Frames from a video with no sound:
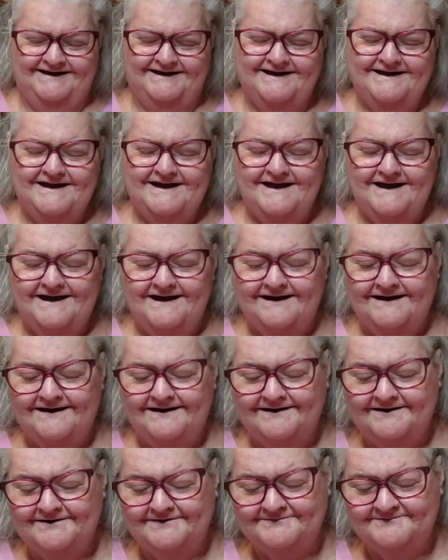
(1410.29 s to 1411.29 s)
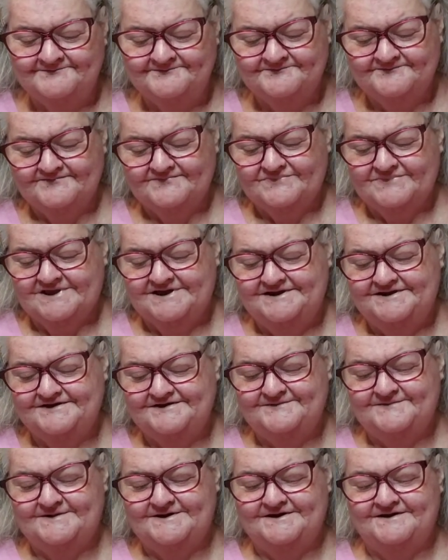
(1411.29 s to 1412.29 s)
It
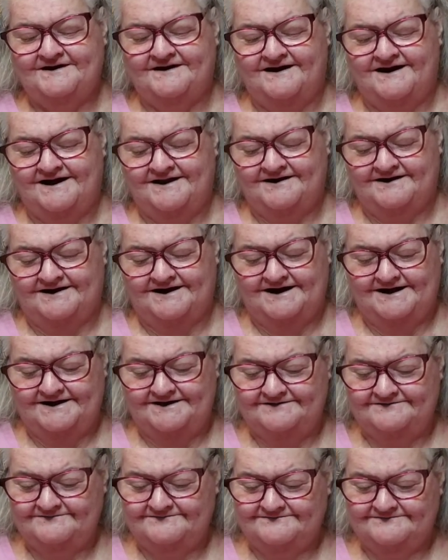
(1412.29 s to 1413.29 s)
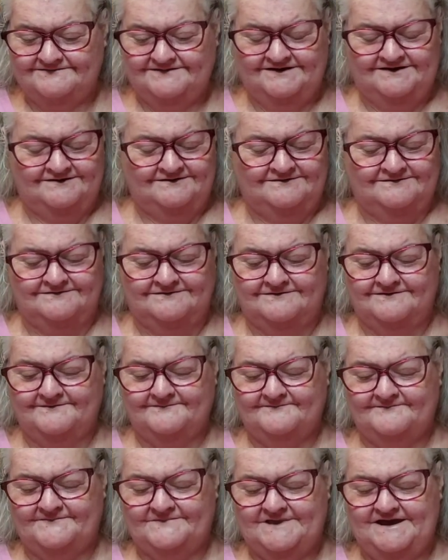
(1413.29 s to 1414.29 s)
has been hot, hot. Oh,
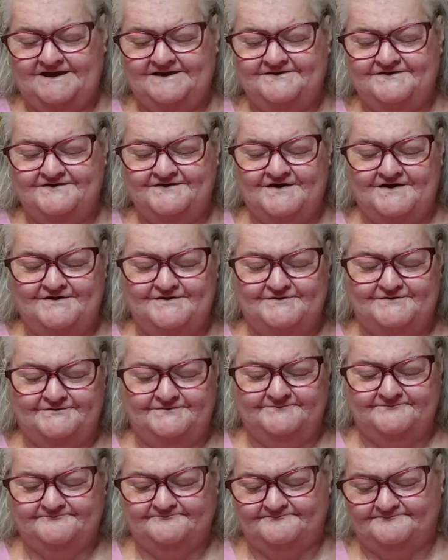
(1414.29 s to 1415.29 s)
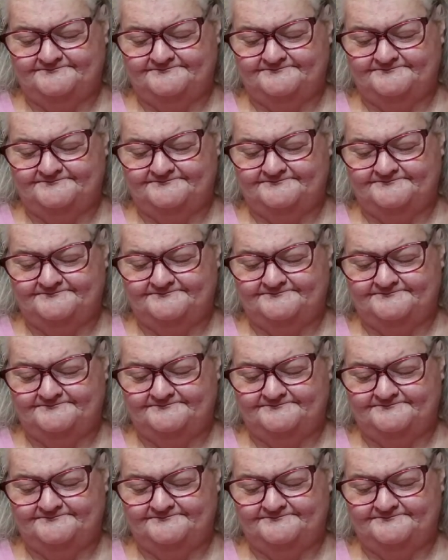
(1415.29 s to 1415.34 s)
and so...